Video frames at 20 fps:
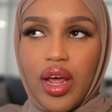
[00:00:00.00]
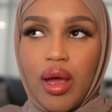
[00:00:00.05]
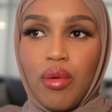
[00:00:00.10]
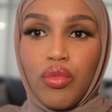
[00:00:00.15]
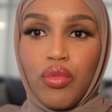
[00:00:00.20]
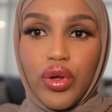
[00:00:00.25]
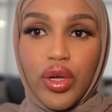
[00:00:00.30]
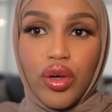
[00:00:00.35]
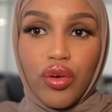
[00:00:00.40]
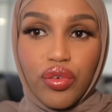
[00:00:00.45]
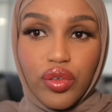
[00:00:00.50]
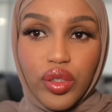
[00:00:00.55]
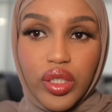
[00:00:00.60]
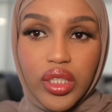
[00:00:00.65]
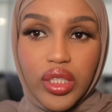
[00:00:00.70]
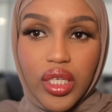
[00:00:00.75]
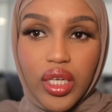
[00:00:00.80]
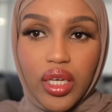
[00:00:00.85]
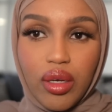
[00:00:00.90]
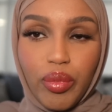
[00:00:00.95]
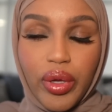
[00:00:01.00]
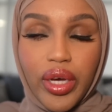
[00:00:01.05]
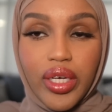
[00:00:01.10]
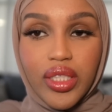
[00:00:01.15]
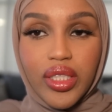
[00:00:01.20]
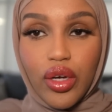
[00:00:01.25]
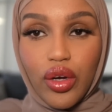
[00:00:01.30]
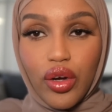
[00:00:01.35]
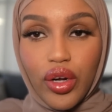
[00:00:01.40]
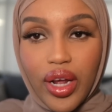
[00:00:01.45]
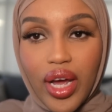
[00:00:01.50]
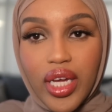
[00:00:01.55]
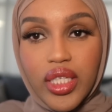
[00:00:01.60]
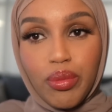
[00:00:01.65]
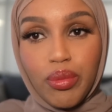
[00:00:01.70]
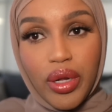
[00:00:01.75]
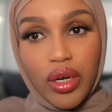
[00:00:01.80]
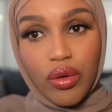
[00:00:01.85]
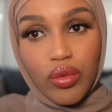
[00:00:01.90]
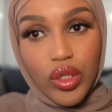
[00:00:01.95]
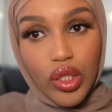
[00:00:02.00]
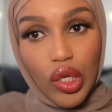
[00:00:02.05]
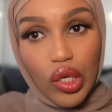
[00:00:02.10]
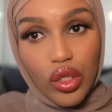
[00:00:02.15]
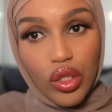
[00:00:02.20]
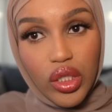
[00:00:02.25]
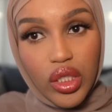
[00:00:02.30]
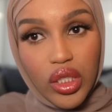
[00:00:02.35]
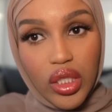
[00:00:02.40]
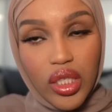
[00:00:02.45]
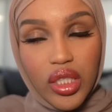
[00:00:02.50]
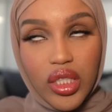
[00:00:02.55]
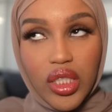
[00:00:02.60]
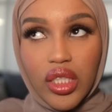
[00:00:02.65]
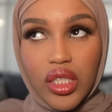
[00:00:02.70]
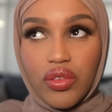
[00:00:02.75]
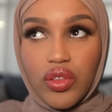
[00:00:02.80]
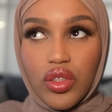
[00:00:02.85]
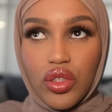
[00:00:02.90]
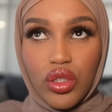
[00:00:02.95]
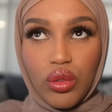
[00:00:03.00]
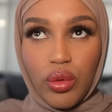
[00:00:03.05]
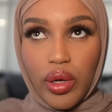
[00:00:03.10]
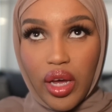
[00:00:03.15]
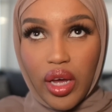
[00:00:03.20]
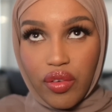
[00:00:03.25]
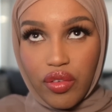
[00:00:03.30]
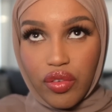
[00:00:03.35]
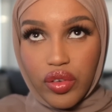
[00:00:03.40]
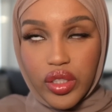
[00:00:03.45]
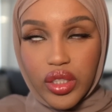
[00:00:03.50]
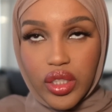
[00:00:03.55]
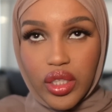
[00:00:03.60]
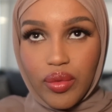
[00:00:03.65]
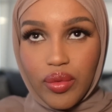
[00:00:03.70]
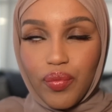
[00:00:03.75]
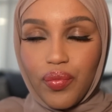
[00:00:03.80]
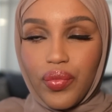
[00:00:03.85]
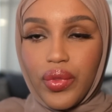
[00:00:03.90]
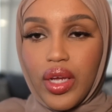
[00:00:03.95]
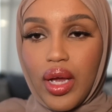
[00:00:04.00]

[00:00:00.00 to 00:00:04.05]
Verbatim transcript: embryo freezing because I heard it has better results instead of just doing egg freezing.